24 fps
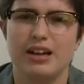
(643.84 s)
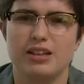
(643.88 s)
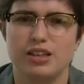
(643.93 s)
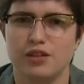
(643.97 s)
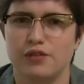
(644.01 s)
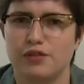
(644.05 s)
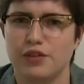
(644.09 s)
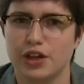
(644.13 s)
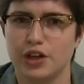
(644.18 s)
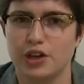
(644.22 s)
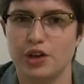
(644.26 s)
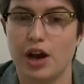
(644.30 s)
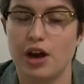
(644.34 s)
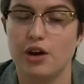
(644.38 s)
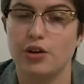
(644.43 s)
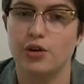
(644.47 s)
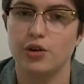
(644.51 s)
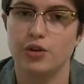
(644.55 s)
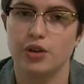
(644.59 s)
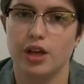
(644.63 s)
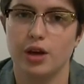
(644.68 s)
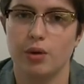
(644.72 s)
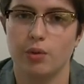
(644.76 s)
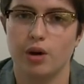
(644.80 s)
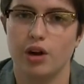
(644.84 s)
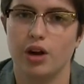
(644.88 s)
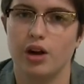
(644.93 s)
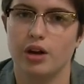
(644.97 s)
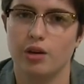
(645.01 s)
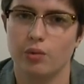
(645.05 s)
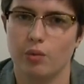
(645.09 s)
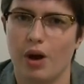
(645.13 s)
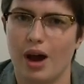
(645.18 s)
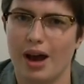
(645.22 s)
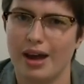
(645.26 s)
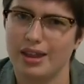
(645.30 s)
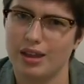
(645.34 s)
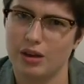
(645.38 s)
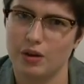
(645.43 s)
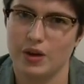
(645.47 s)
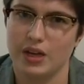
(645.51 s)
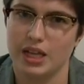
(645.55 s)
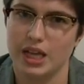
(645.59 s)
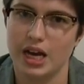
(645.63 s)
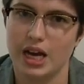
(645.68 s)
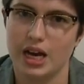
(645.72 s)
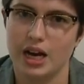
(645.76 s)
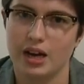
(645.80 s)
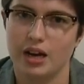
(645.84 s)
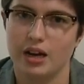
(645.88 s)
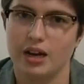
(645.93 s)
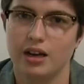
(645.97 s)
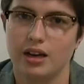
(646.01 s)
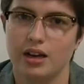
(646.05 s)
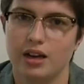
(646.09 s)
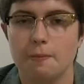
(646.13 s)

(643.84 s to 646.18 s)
to figure out who they were and why they were there.